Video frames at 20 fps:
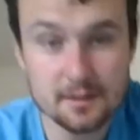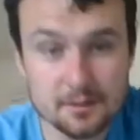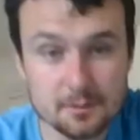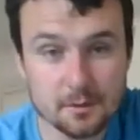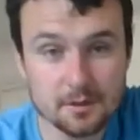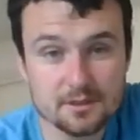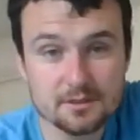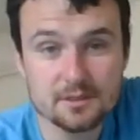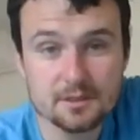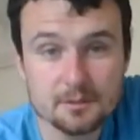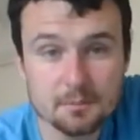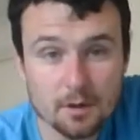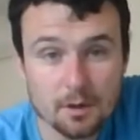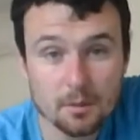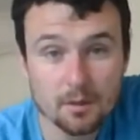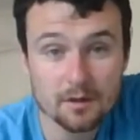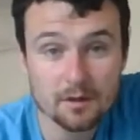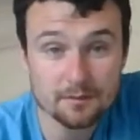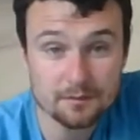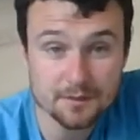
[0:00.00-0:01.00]
As you might see
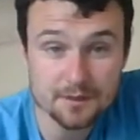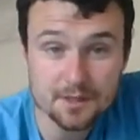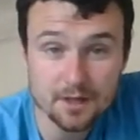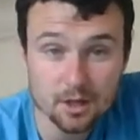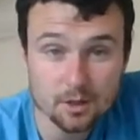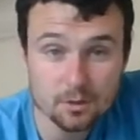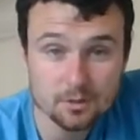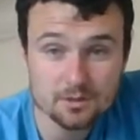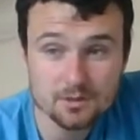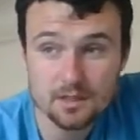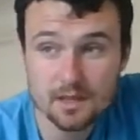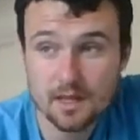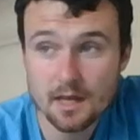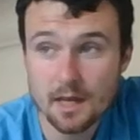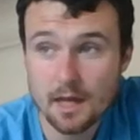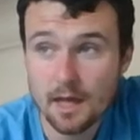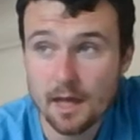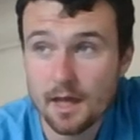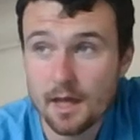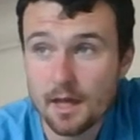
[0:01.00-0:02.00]
by my videos,
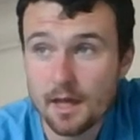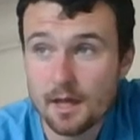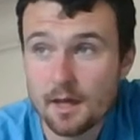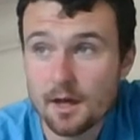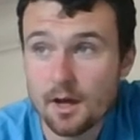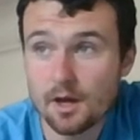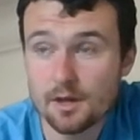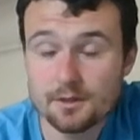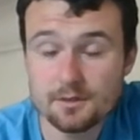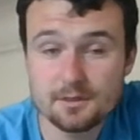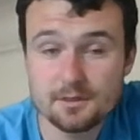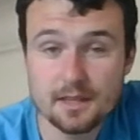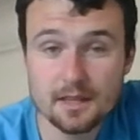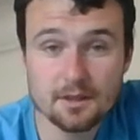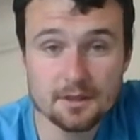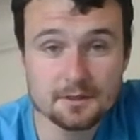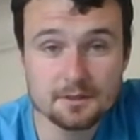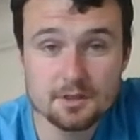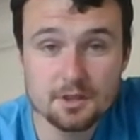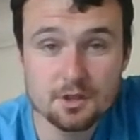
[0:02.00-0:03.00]
I used to
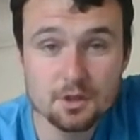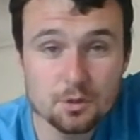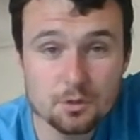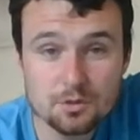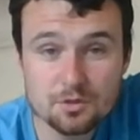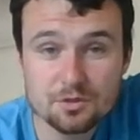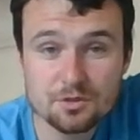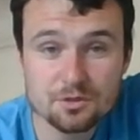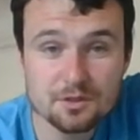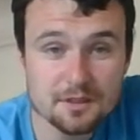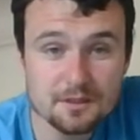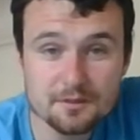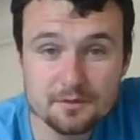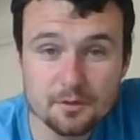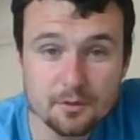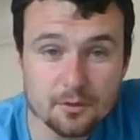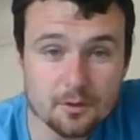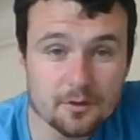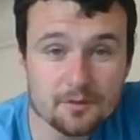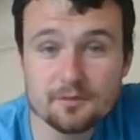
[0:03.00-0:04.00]
get like 2, 3,
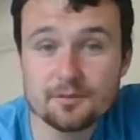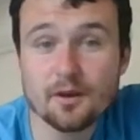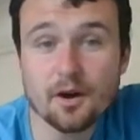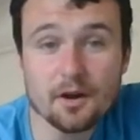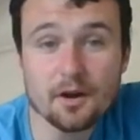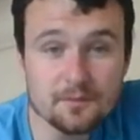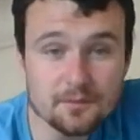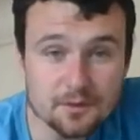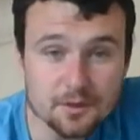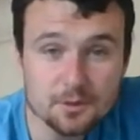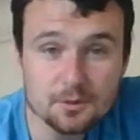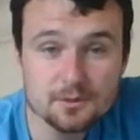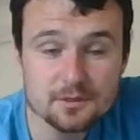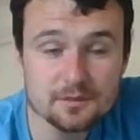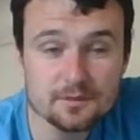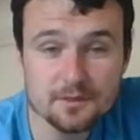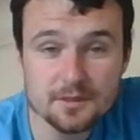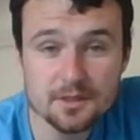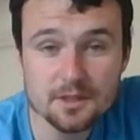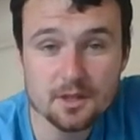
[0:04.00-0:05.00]
4, 5
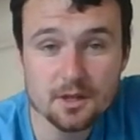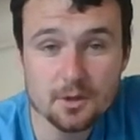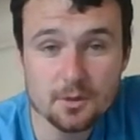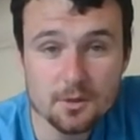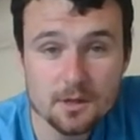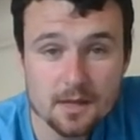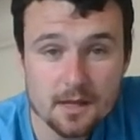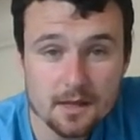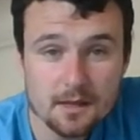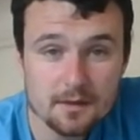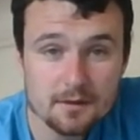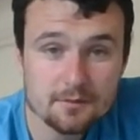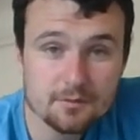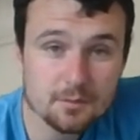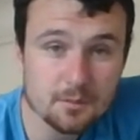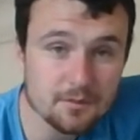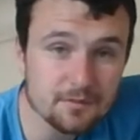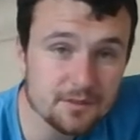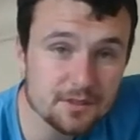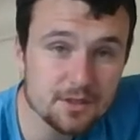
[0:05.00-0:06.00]
views a video
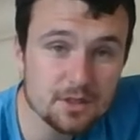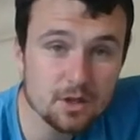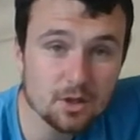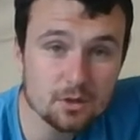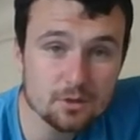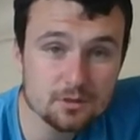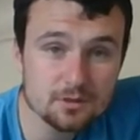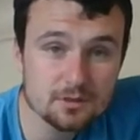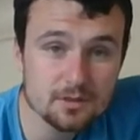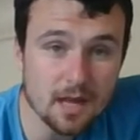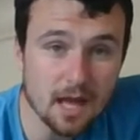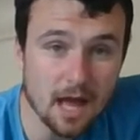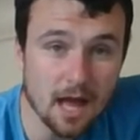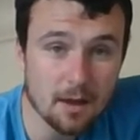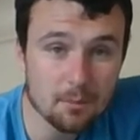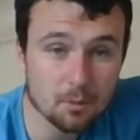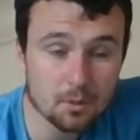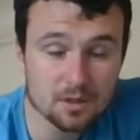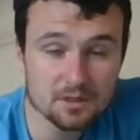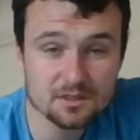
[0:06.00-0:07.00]
from my videos
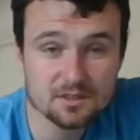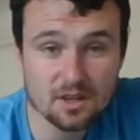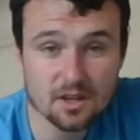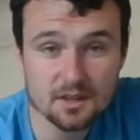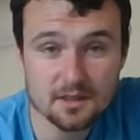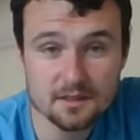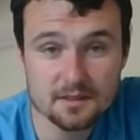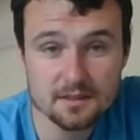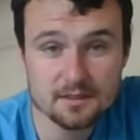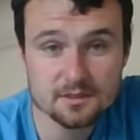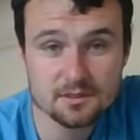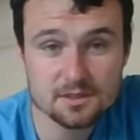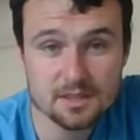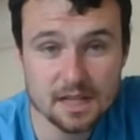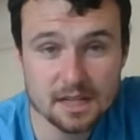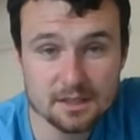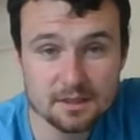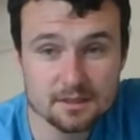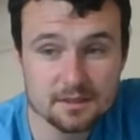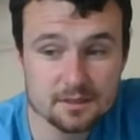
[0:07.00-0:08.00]
when I started this
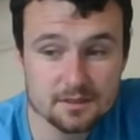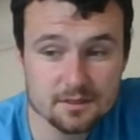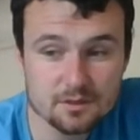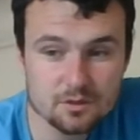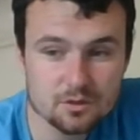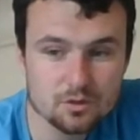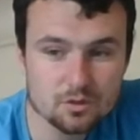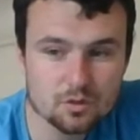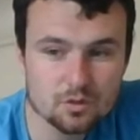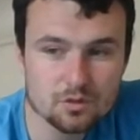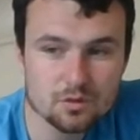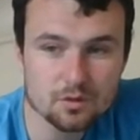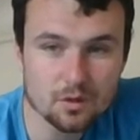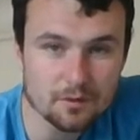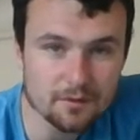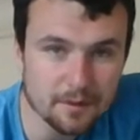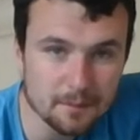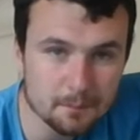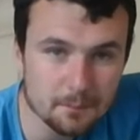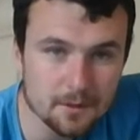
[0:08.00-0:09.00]
channel in
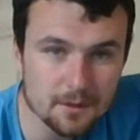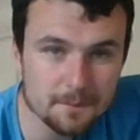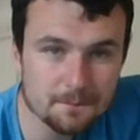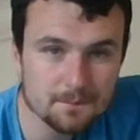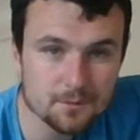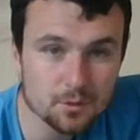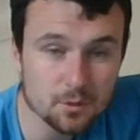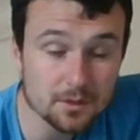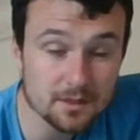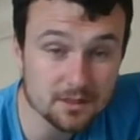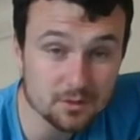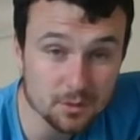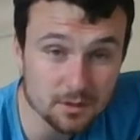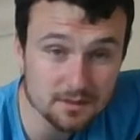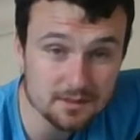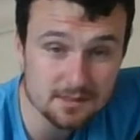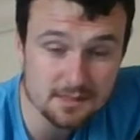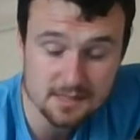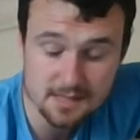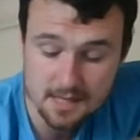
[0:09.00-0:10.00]
November
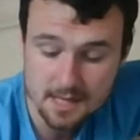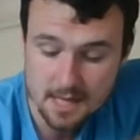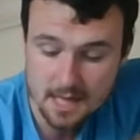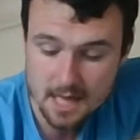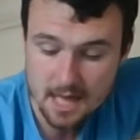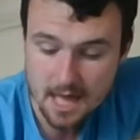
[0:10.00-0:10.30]
2020.